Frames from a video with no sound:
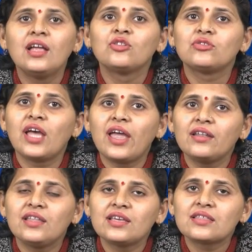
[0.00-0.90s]

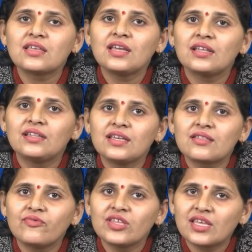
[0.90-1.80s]
Then this
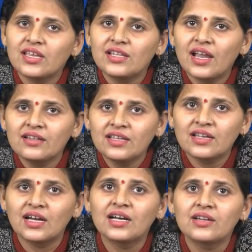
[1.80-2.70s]
we say that the
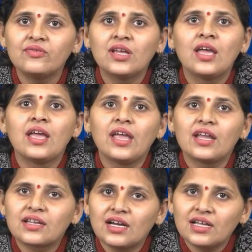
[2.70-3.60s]
curve
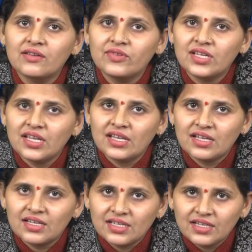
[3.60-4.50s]

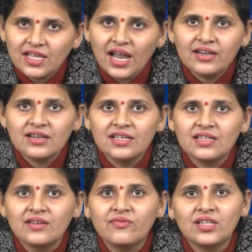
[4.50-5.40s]
in that
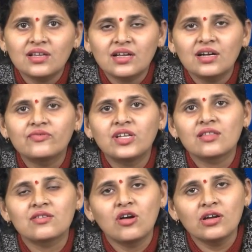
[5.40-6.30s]
region where the curve
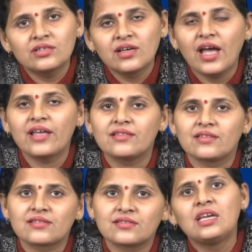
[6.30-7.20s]
does not
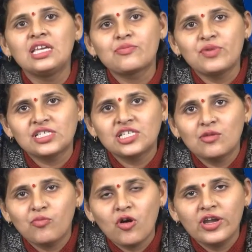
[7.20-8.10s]
exist.
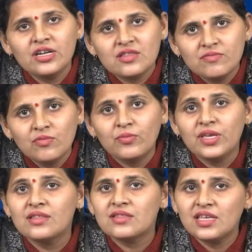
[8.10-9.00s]
Special points
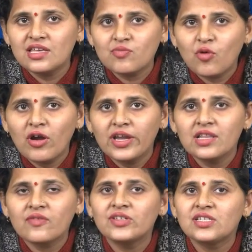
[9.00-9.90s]
means these
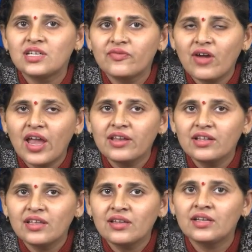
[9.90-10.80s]
points which are
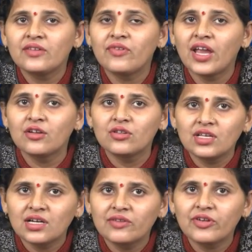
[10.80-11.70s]
defined on
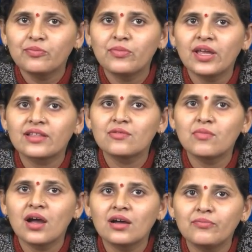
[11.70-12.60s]
the curve with
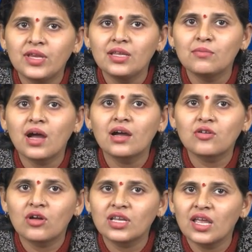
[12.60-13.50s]
maxima, minima,
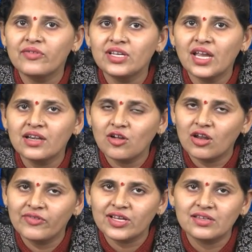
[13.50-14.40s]
concavity and
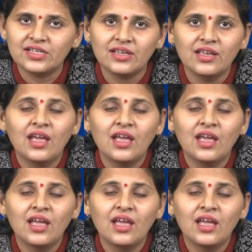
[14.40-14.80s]
convexity.